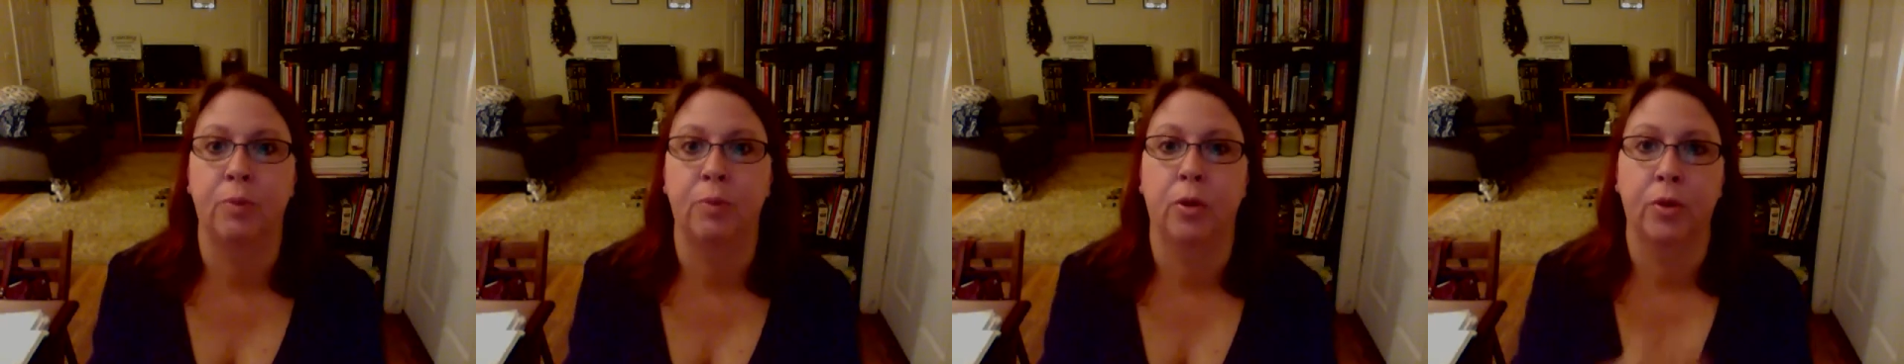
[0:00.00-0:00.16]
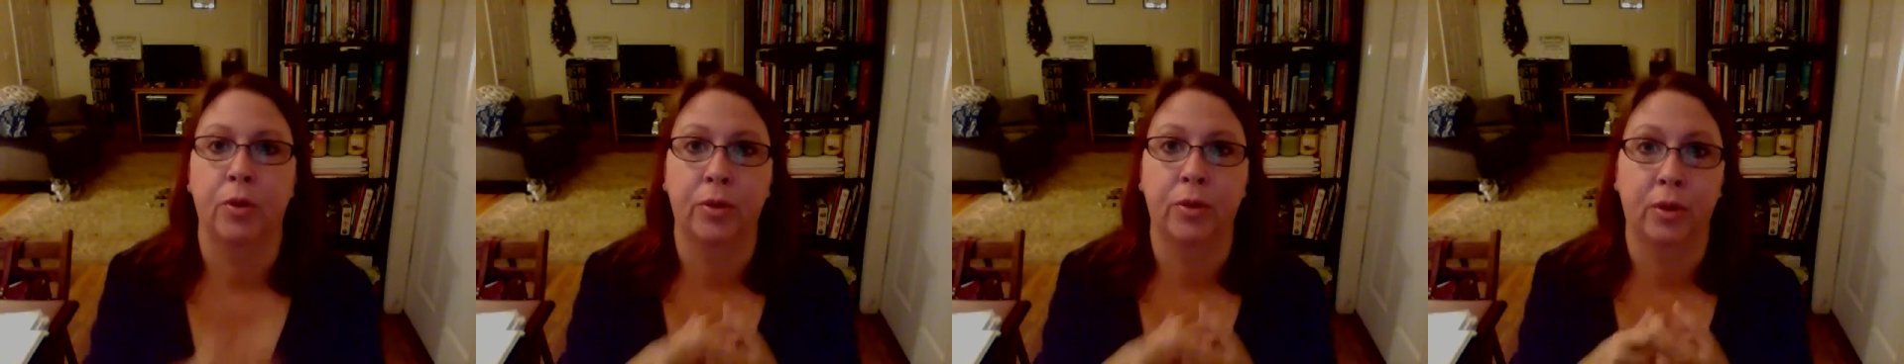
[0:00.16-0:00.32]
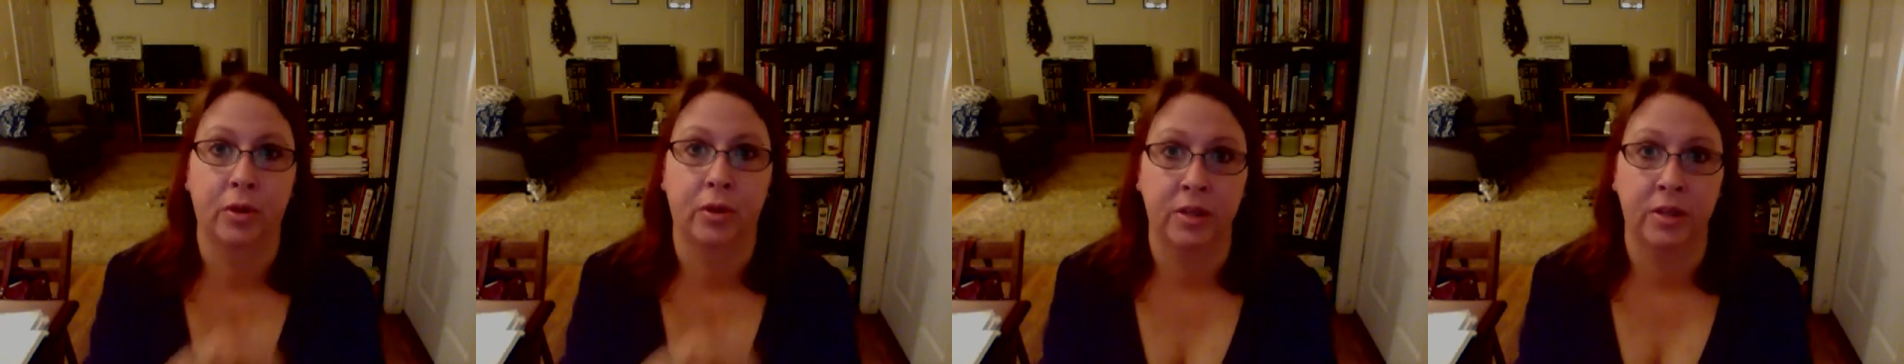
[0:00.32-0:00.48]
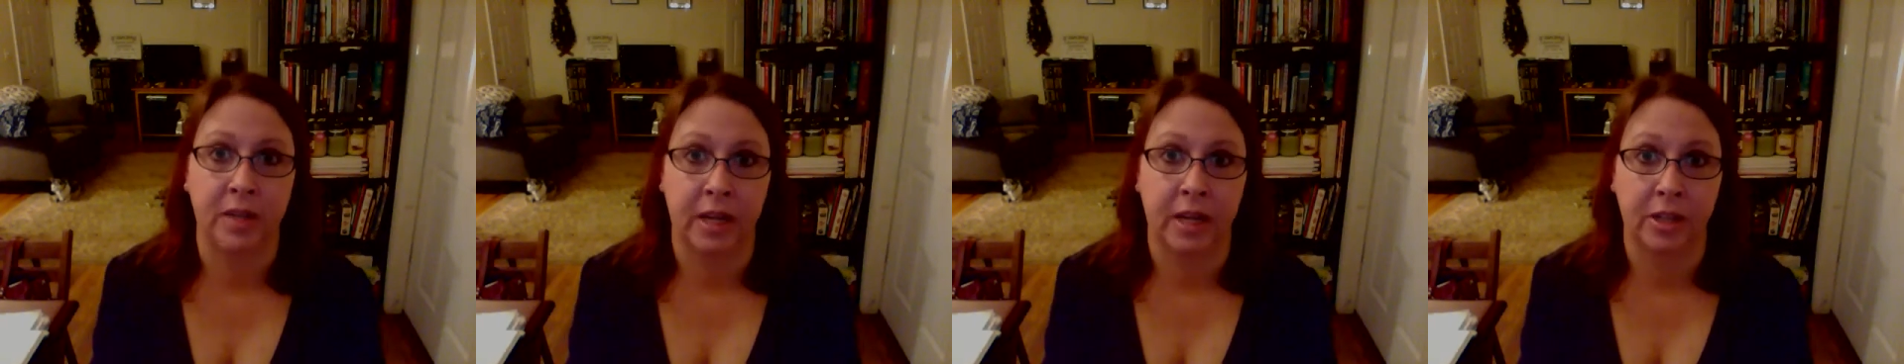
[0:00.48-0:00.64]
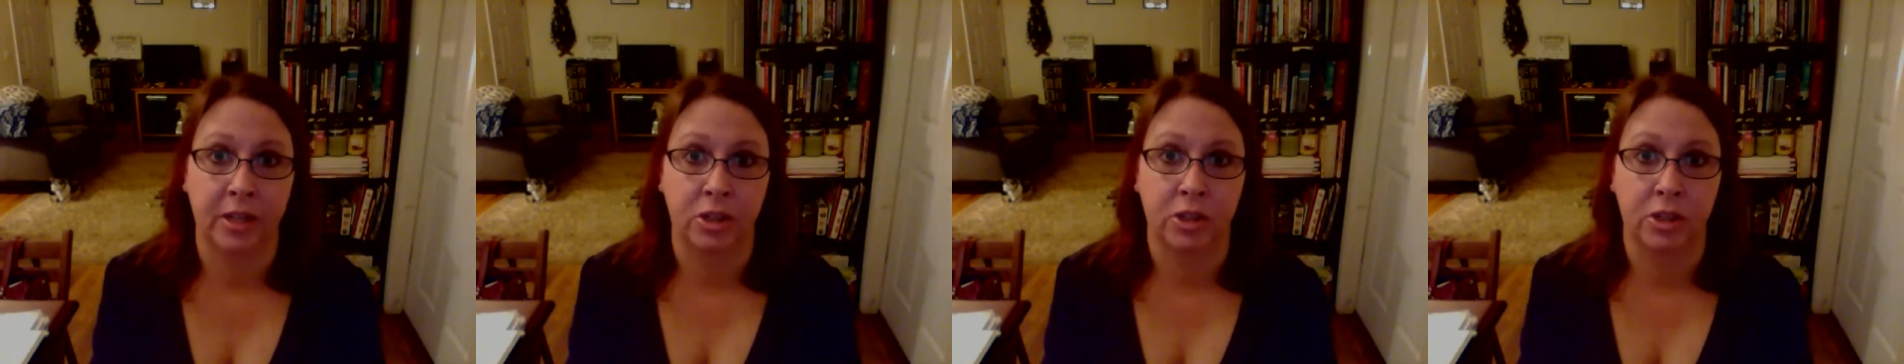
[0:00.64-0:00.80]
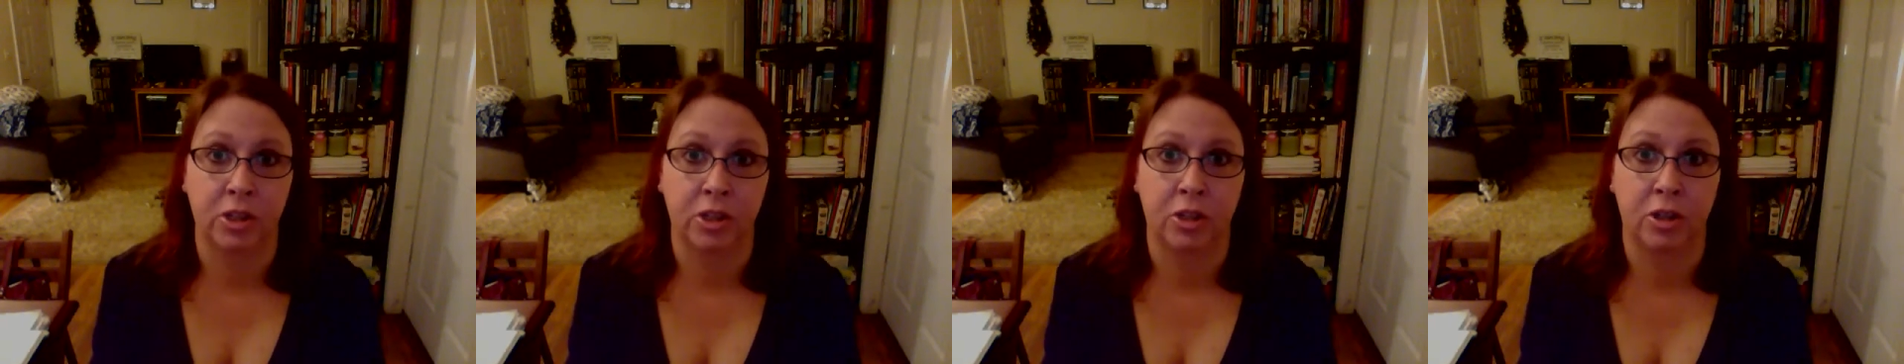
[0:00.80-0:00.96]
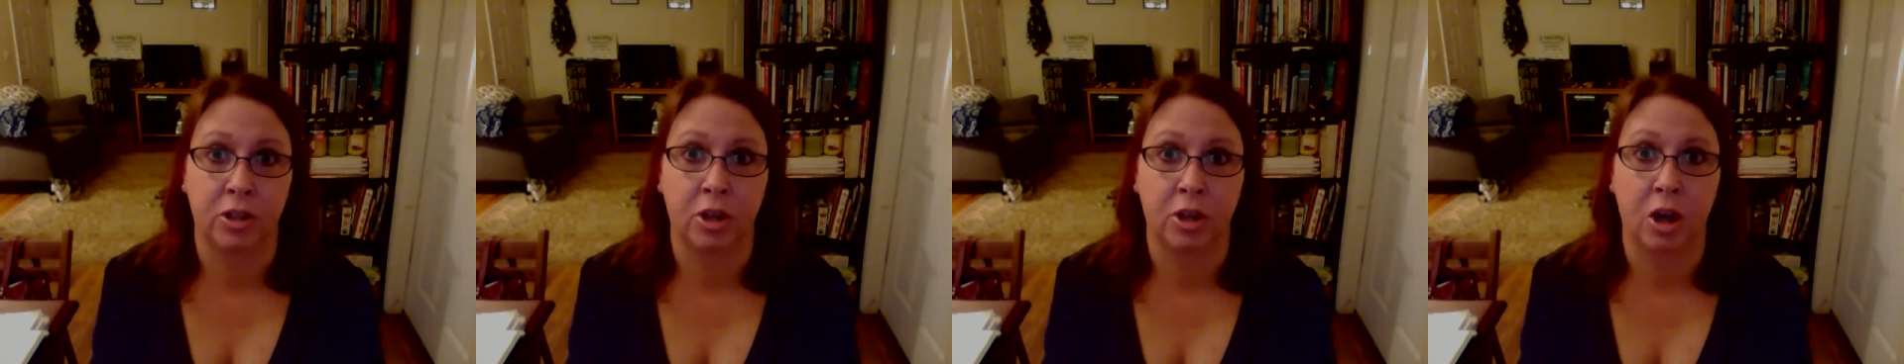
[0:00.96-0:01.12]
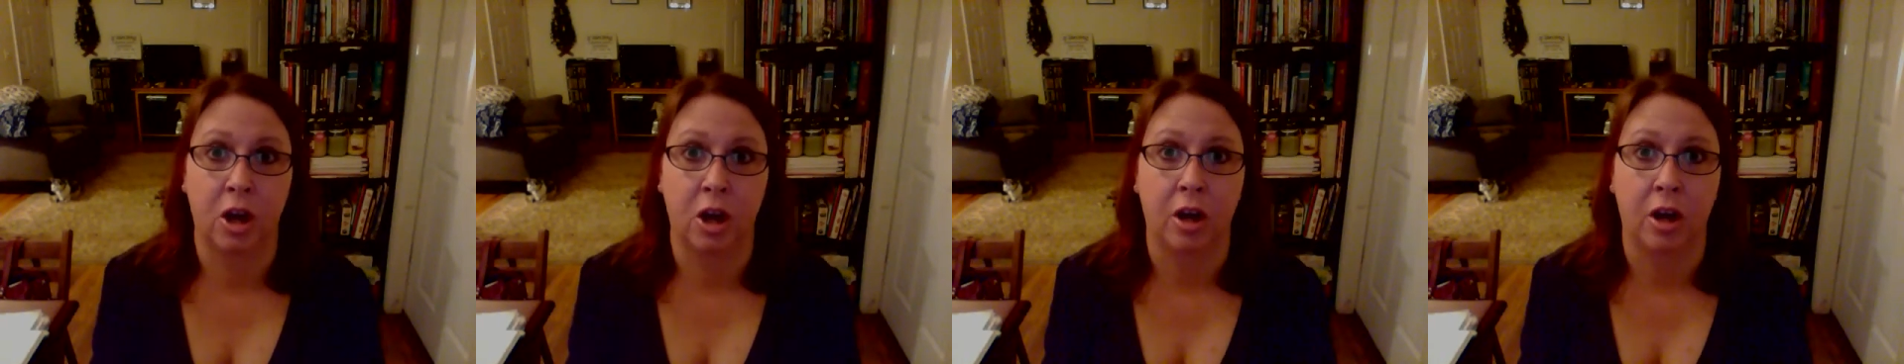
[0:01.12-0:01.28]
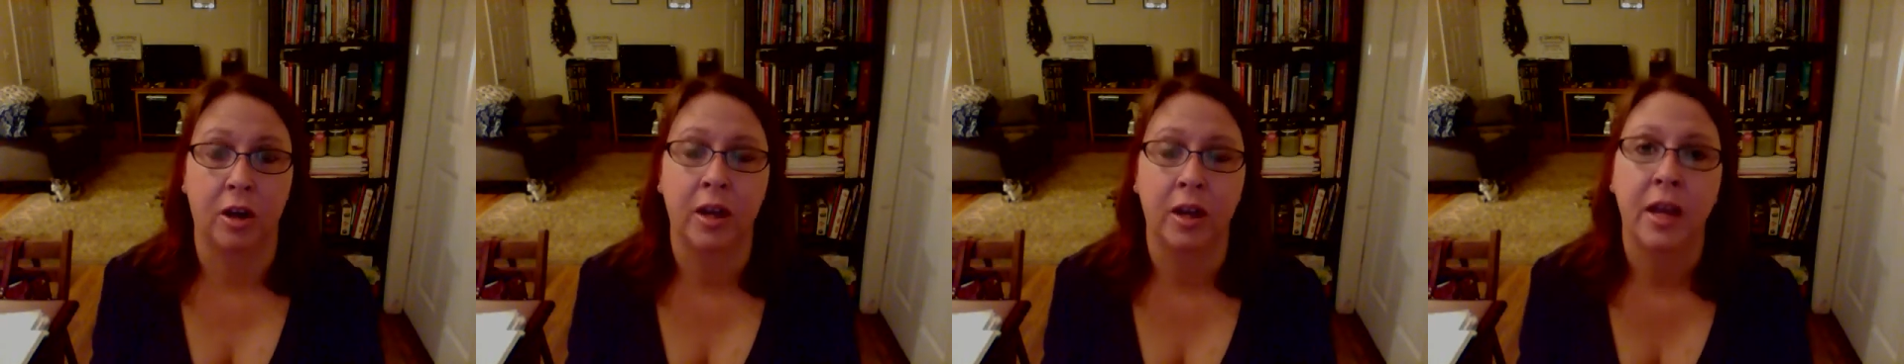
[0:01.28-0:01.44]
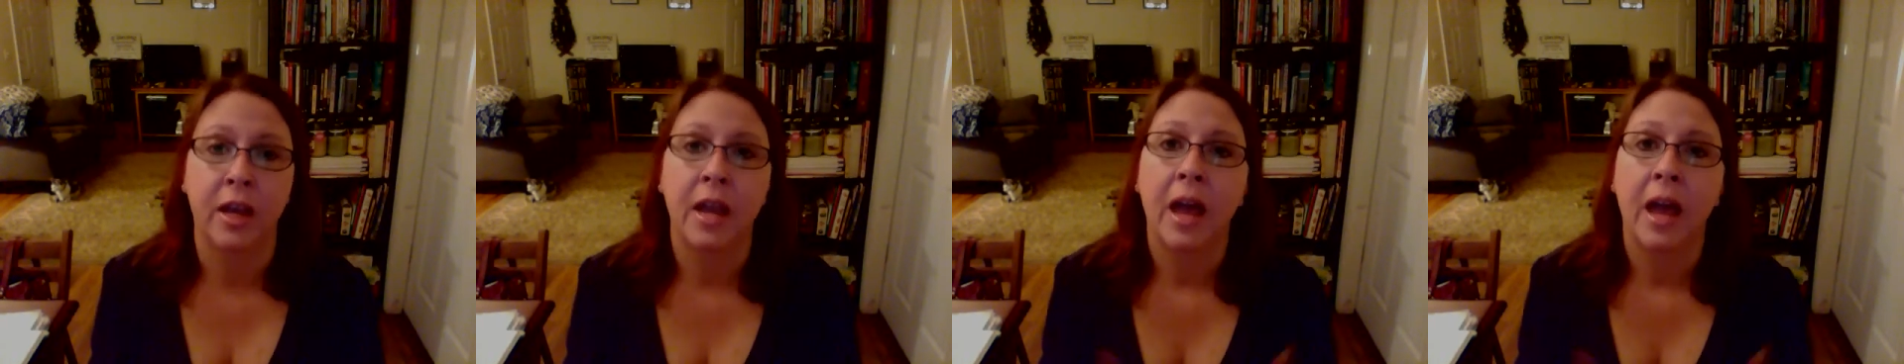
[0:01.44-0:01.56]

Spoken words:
Both are attached to the dog.